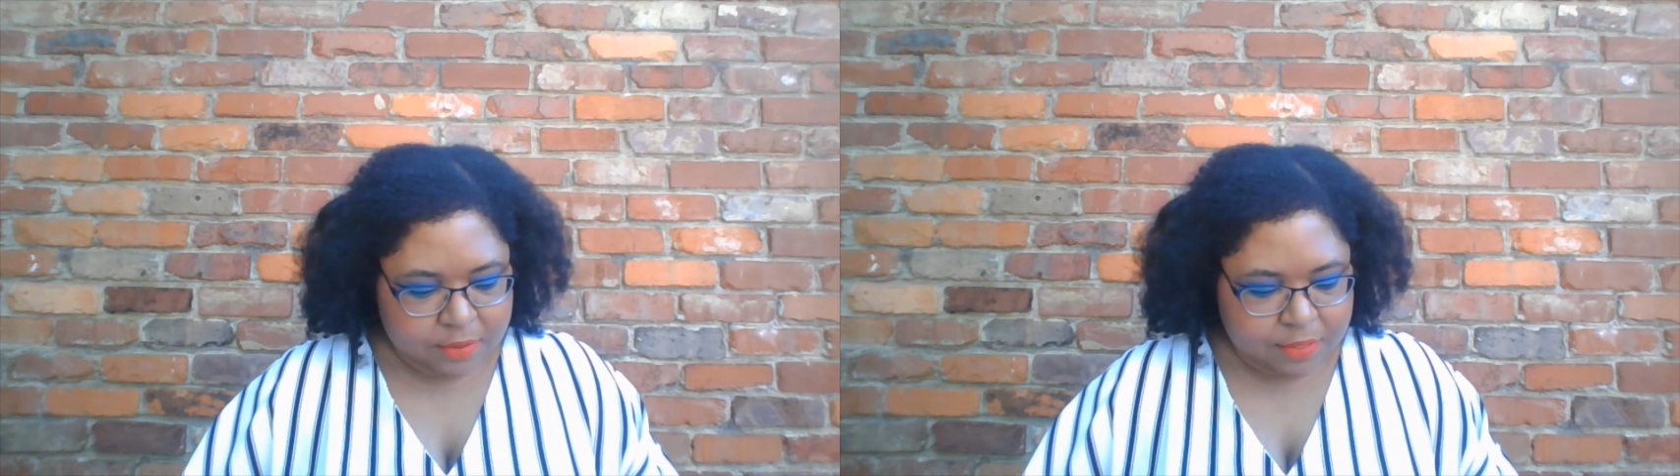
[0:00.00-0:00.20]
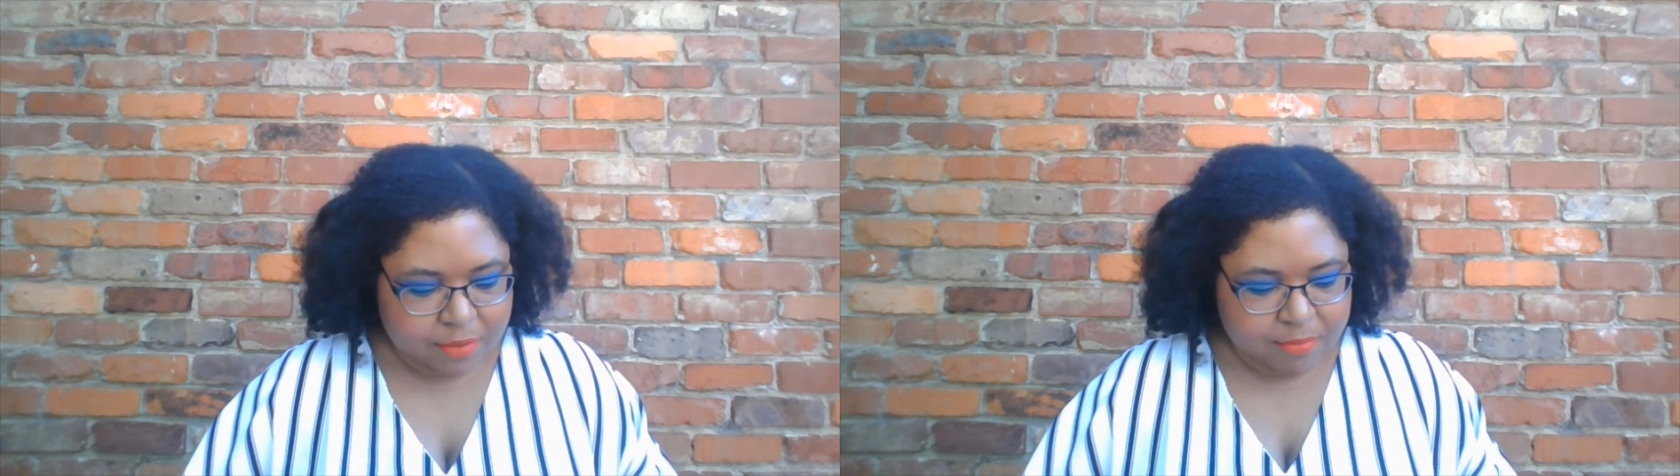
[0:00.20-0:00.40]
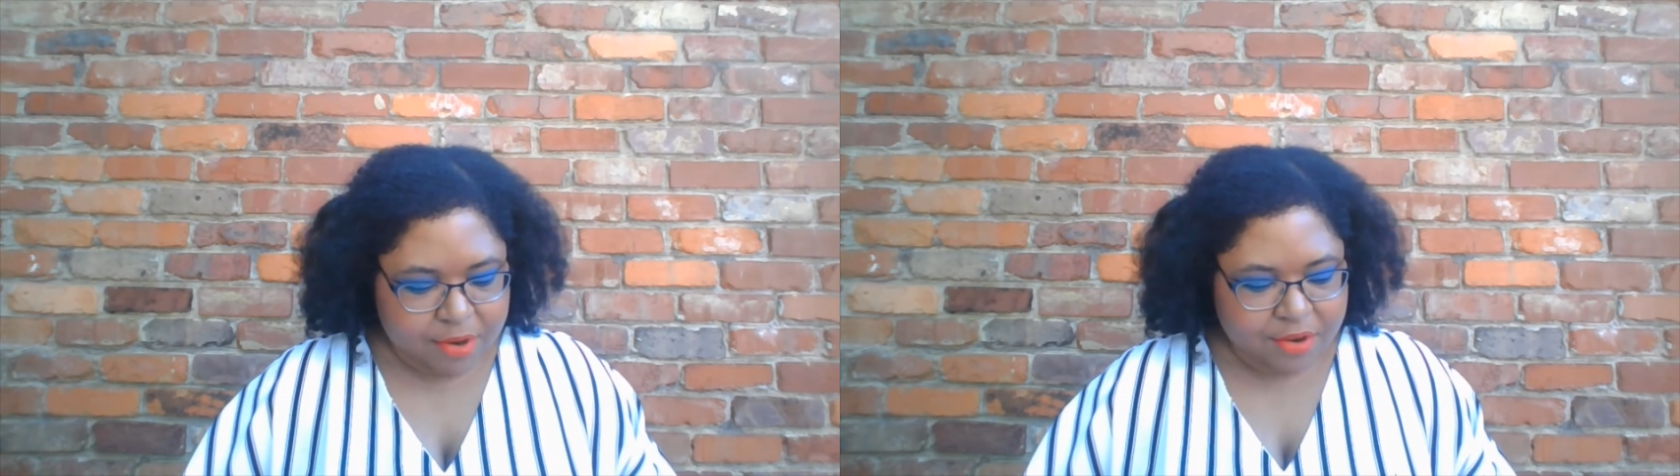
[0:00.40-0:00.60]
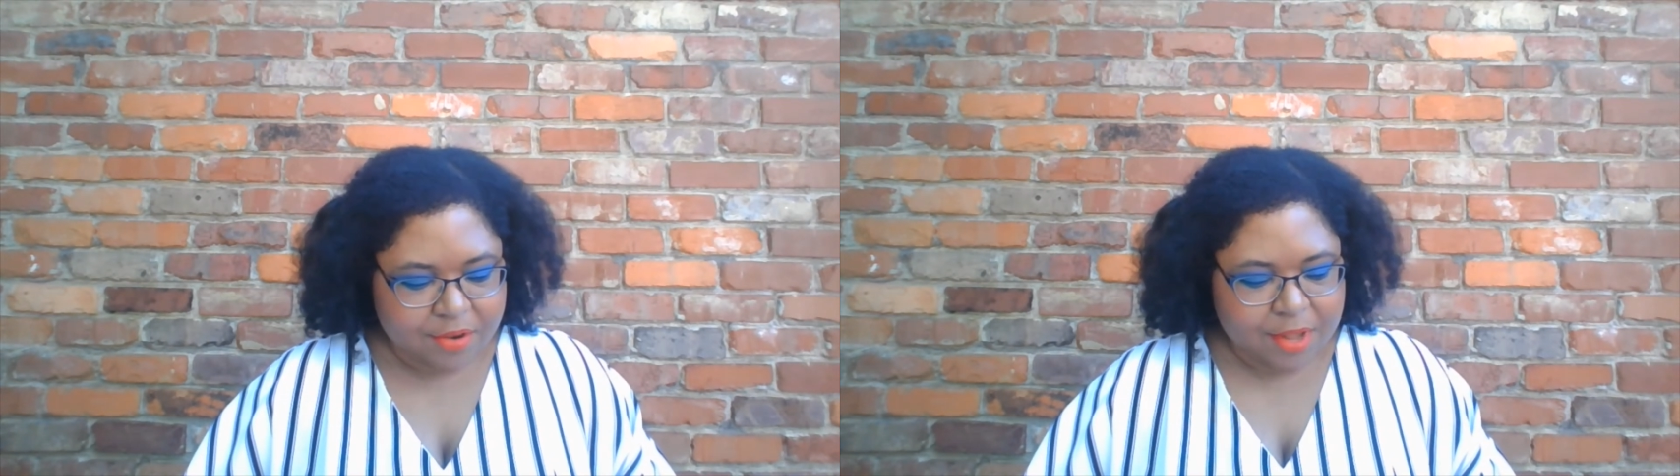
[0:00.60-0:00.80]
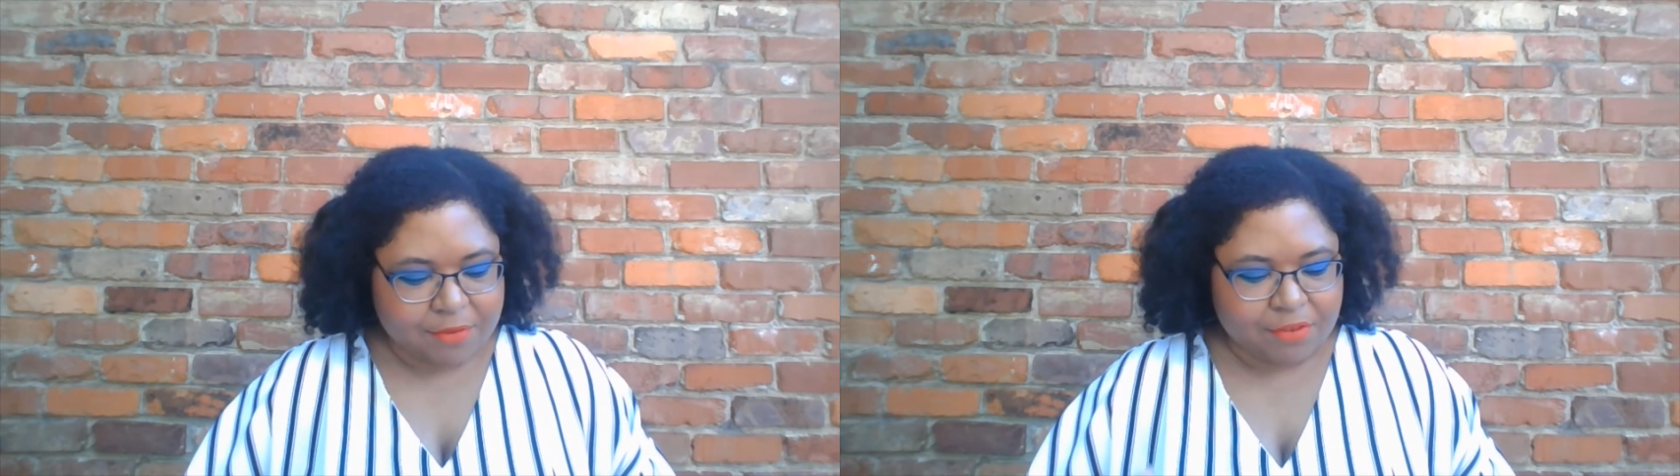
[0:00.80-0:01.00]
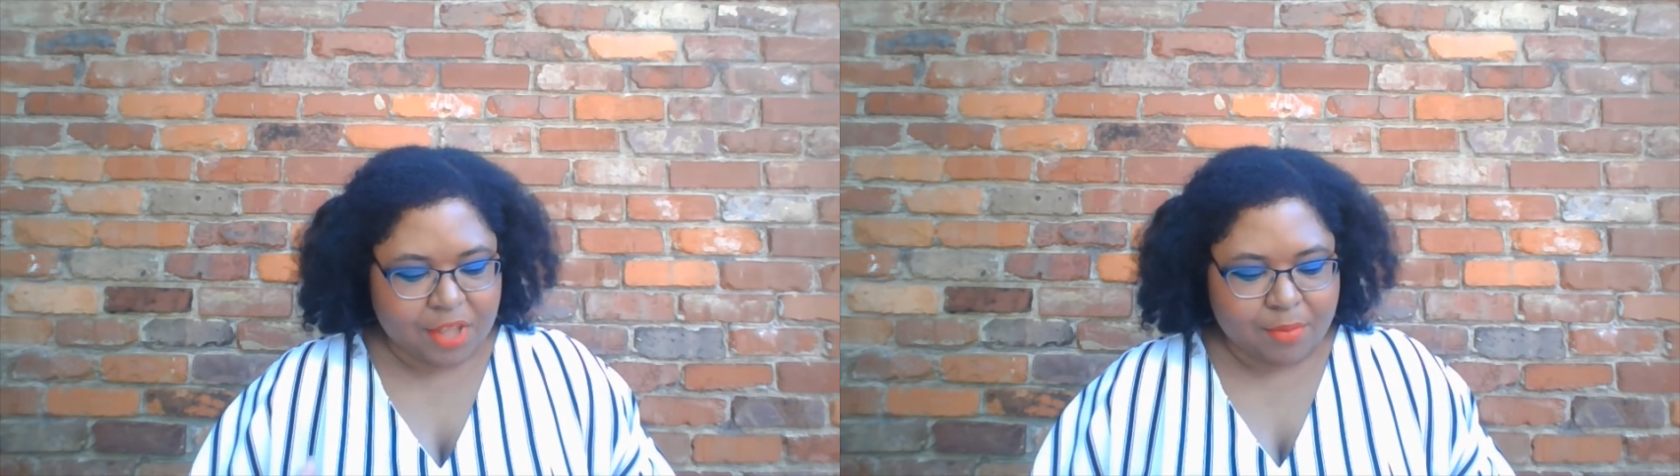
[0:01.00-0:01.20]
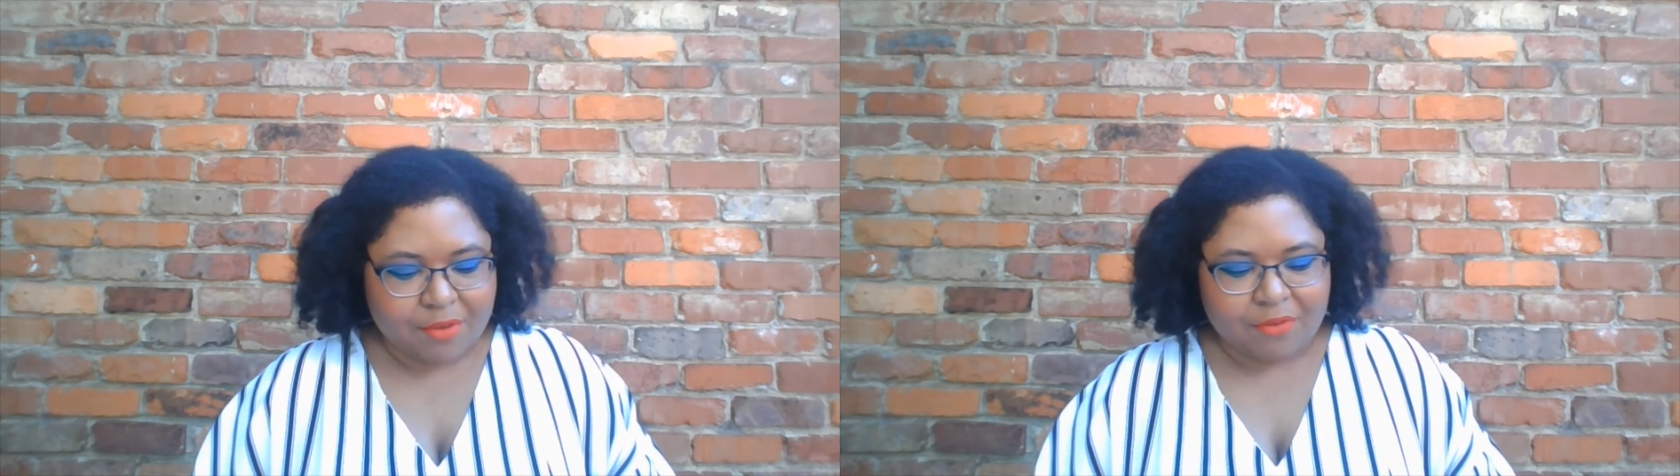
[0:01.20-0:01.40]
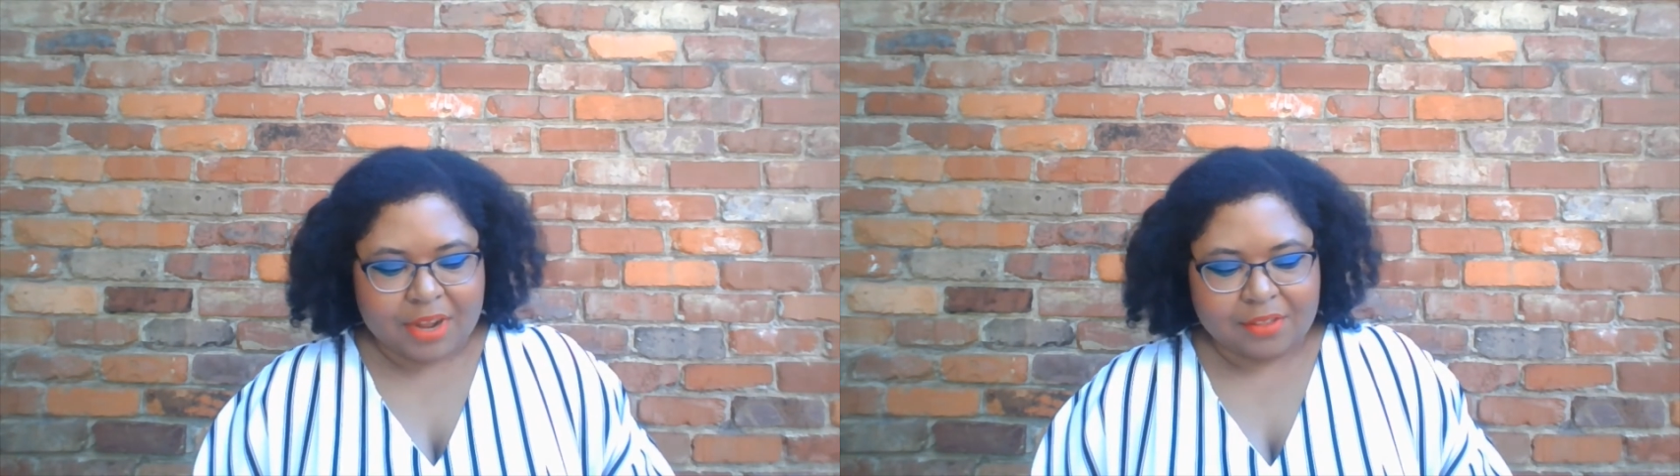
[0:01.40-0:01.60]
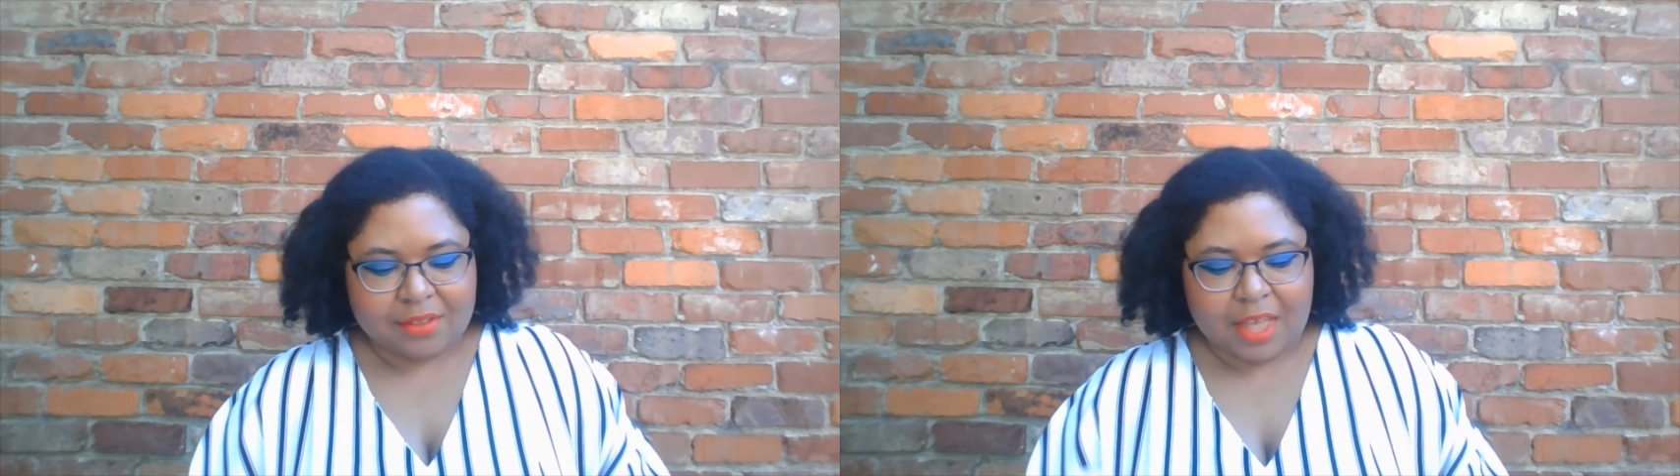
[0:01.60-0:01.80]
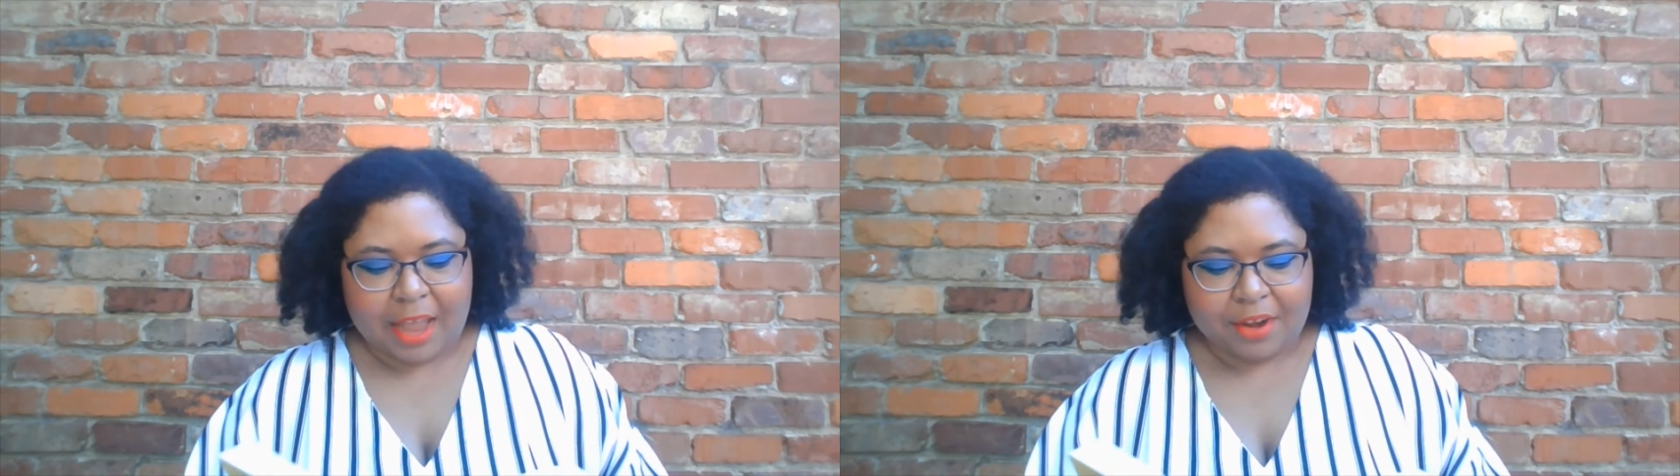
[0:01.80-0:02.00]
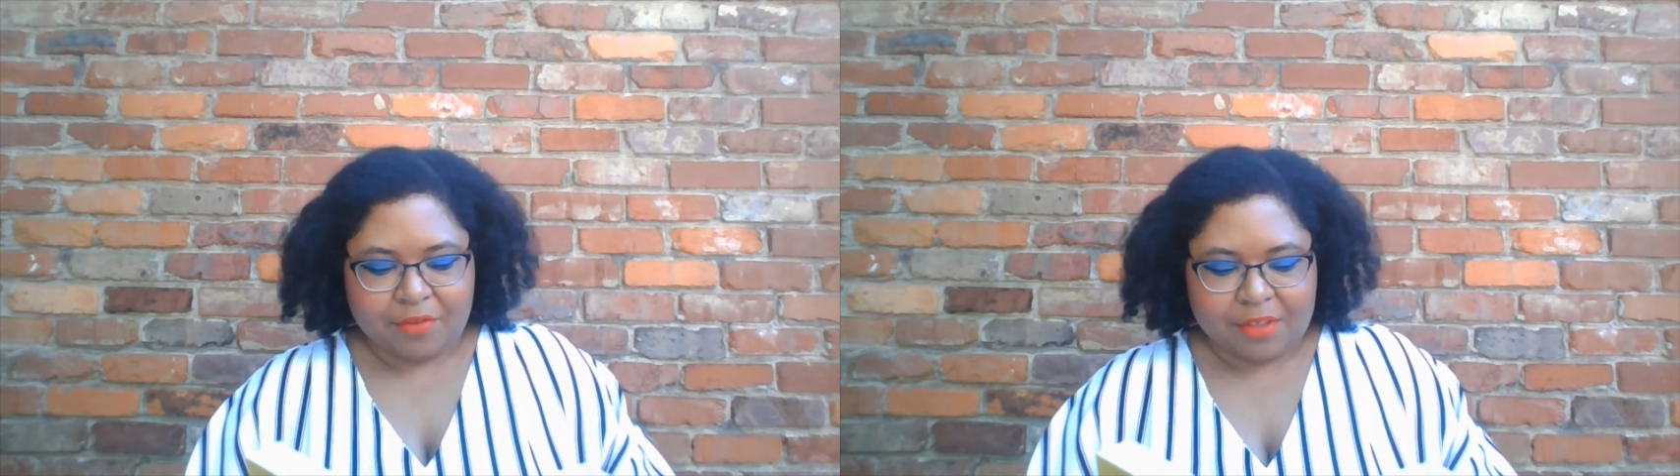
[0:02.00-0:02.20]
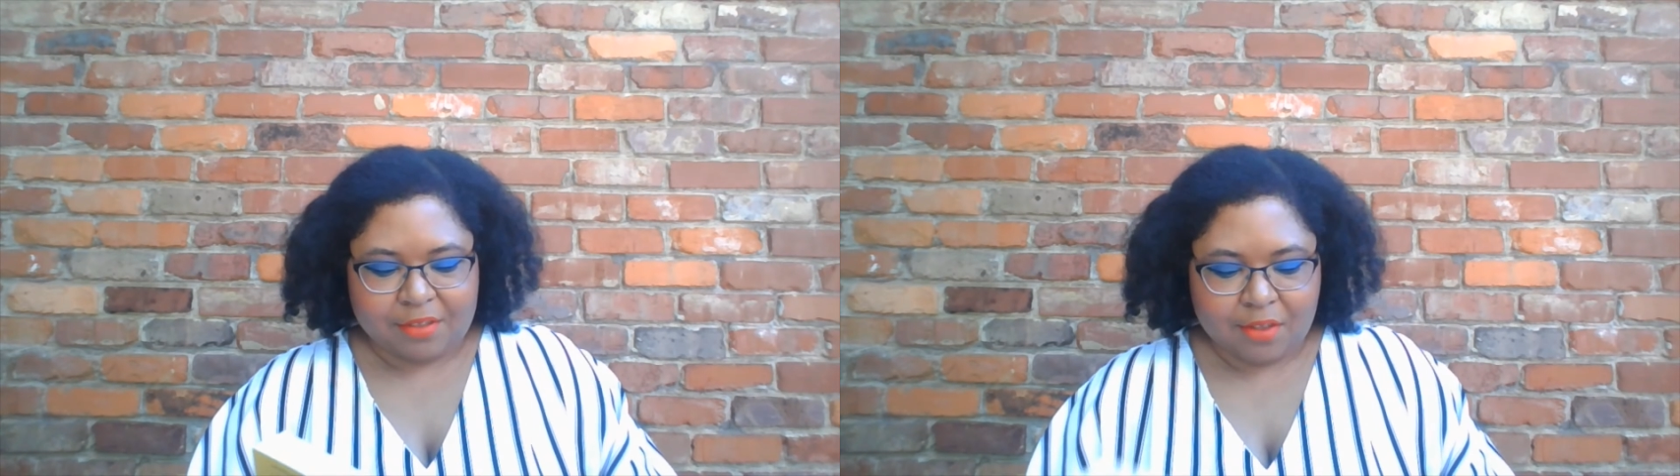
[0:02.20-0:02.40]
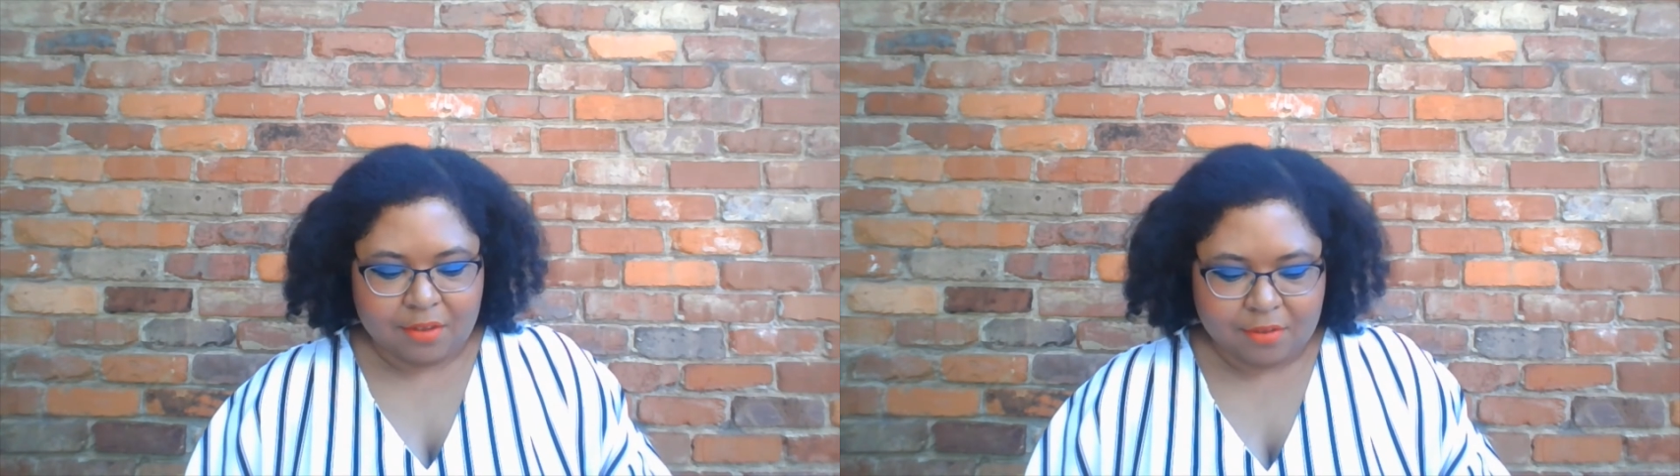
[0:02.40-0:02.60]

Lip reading: The murder of Selma rights activist